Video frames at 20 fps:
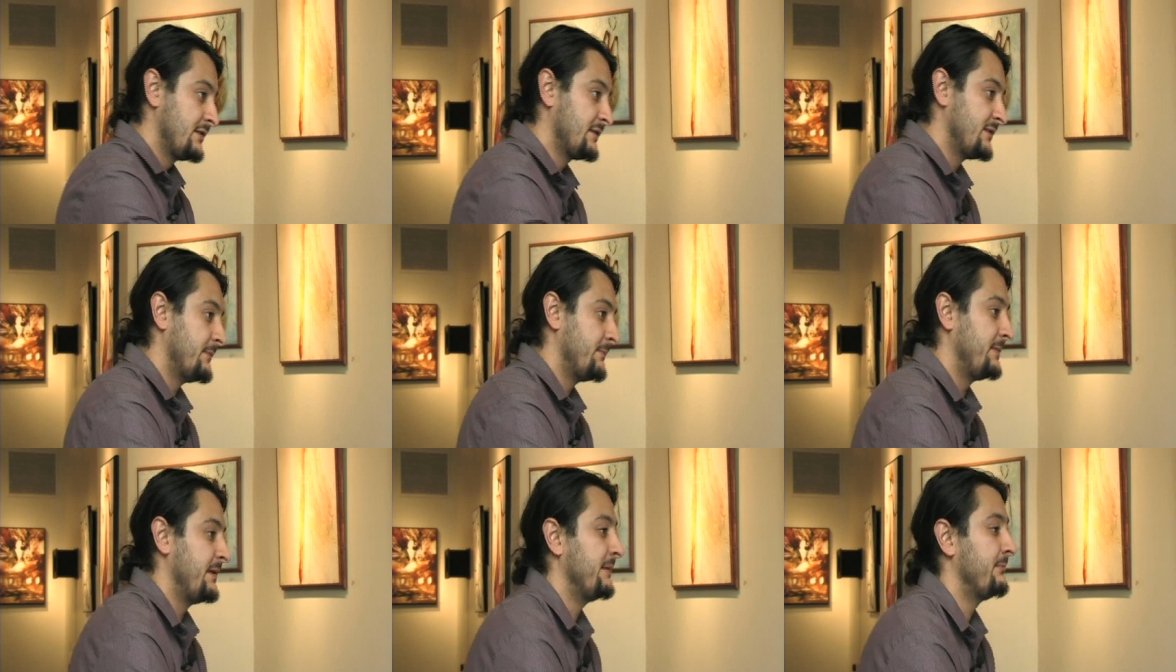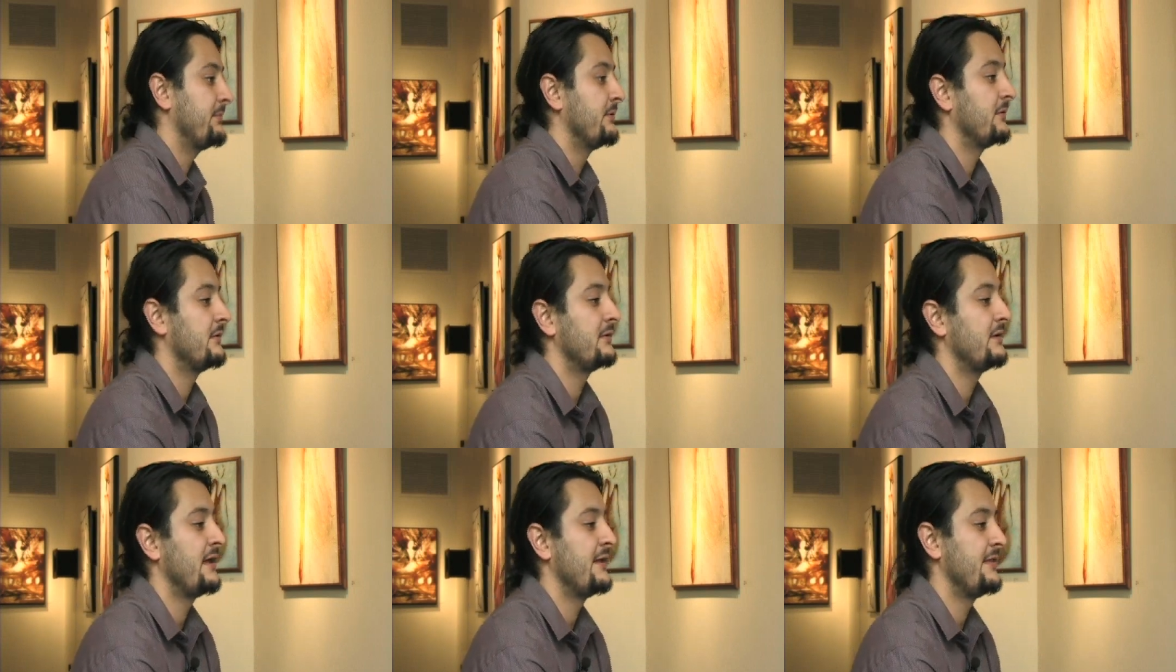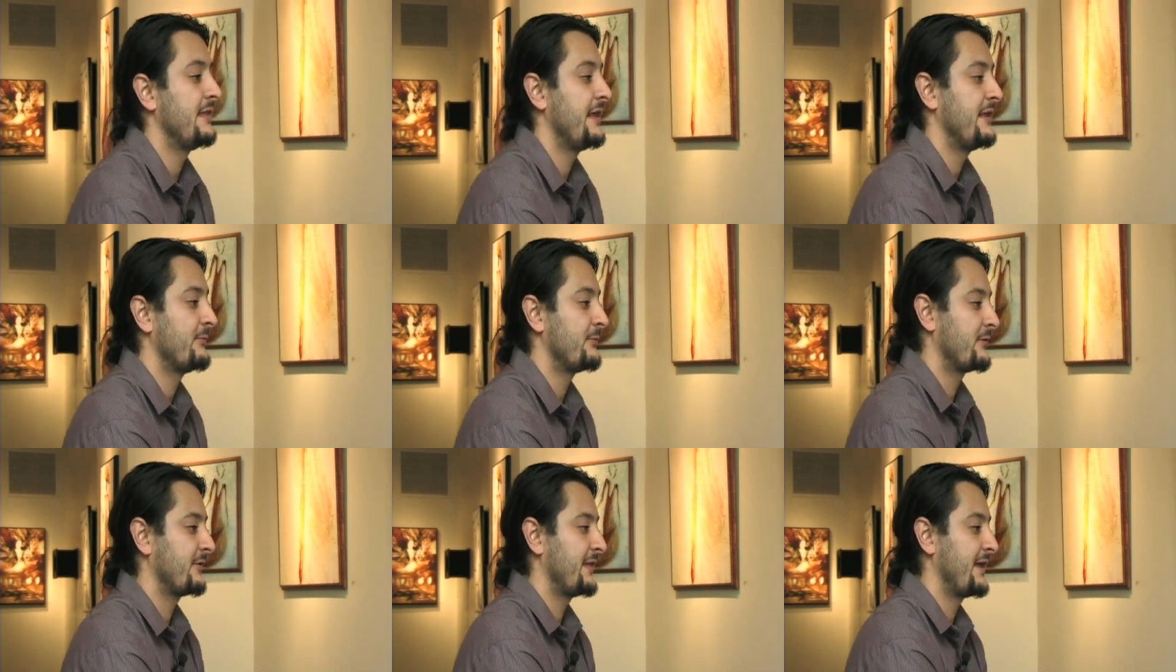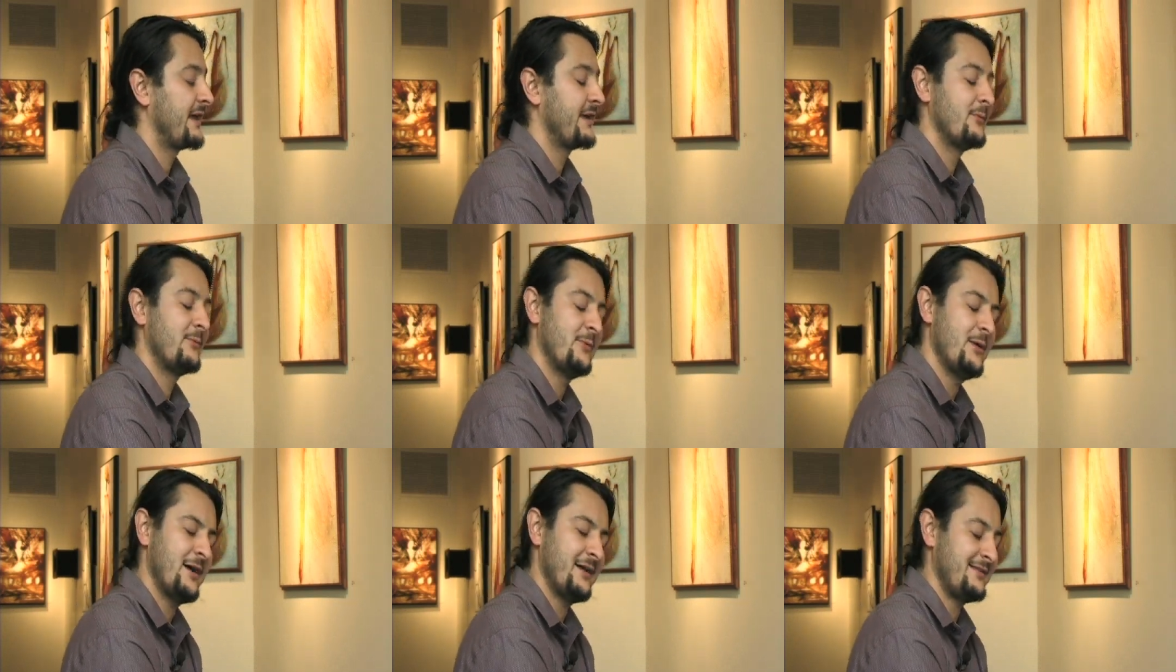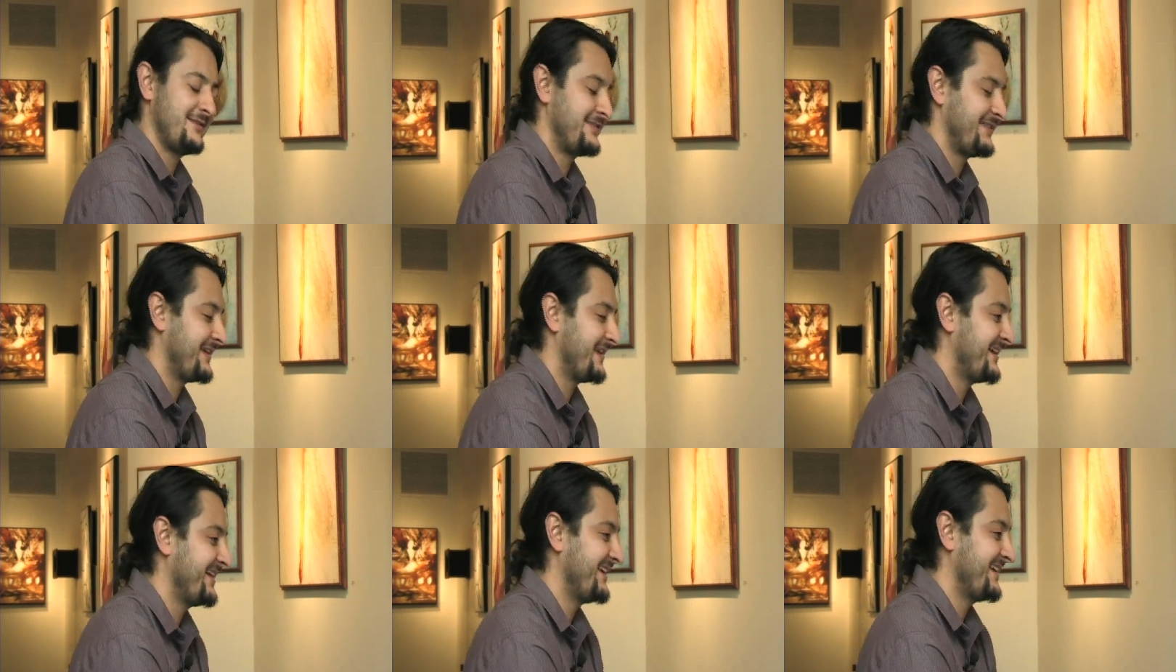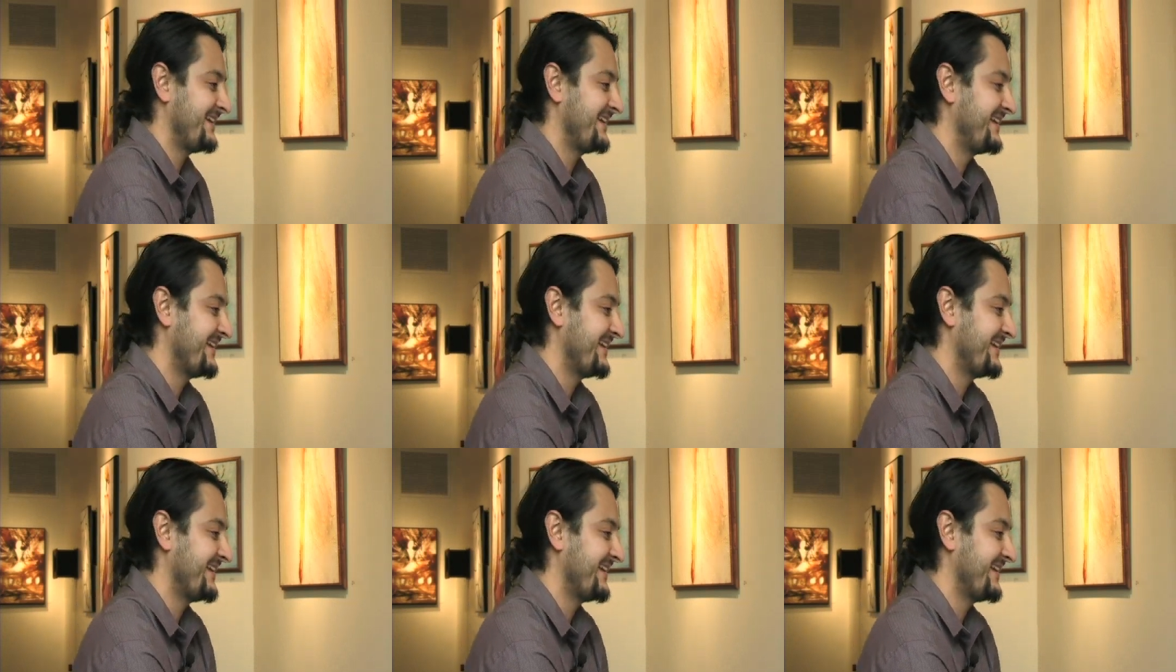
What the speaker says: to people, and they were like, "What the?"